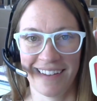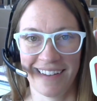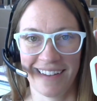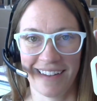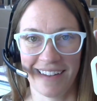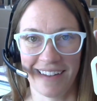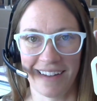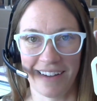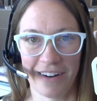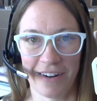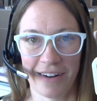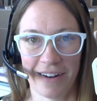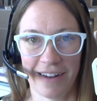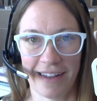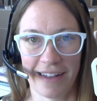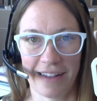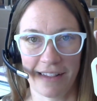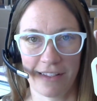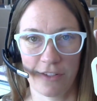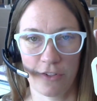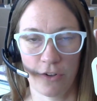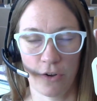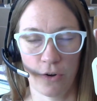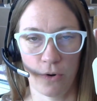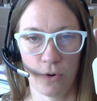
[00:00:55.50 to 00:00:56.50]
Alright,
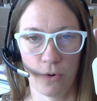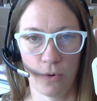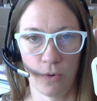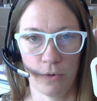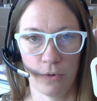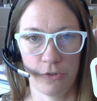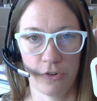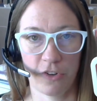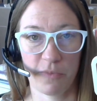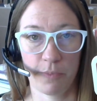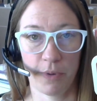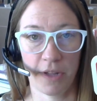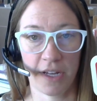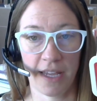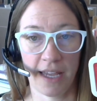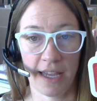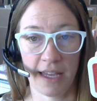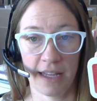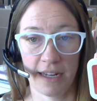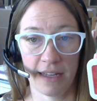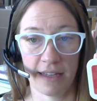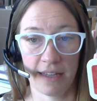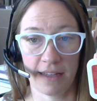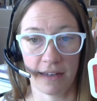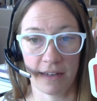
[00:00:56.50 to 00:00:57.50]
so just plugging
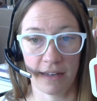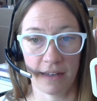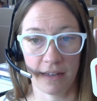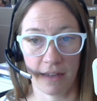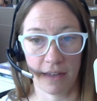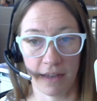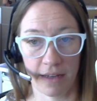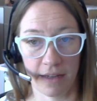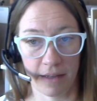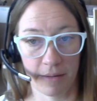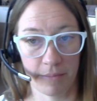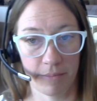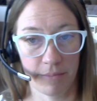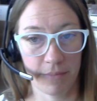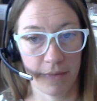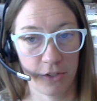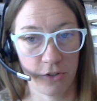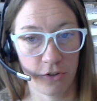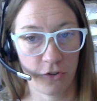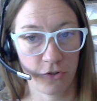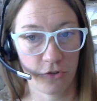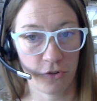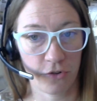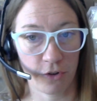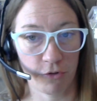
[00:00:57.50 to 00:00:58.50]
it in, it
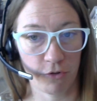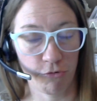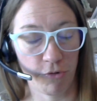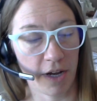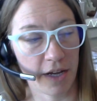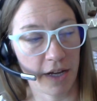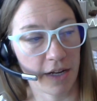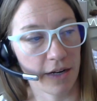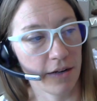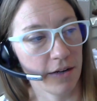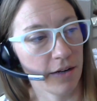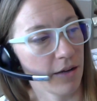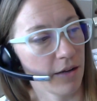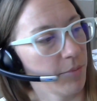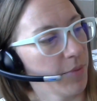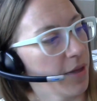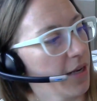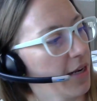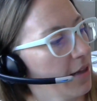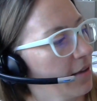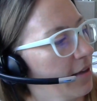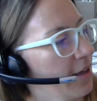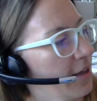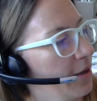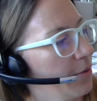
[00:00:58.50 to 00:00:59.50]
just turned red
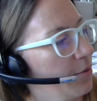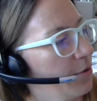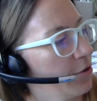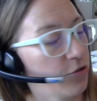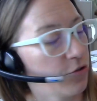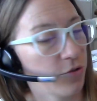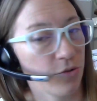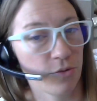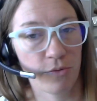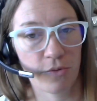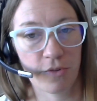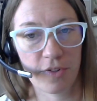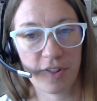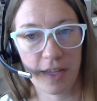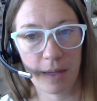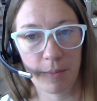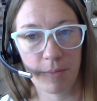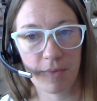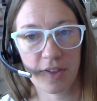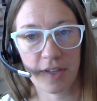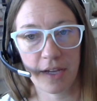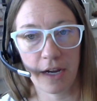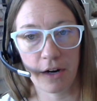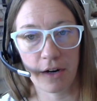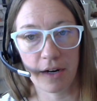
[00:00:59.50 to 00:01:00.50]
immediately, which seemed
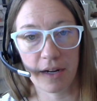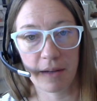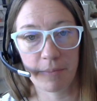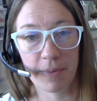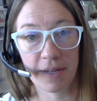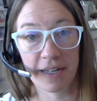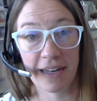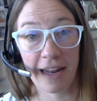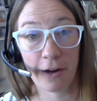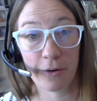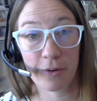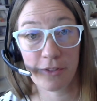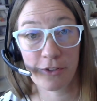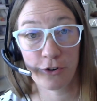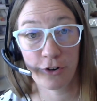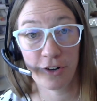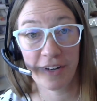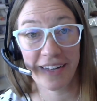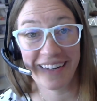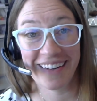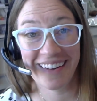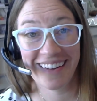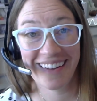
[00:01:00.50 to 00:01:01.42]
scary, but now it's green.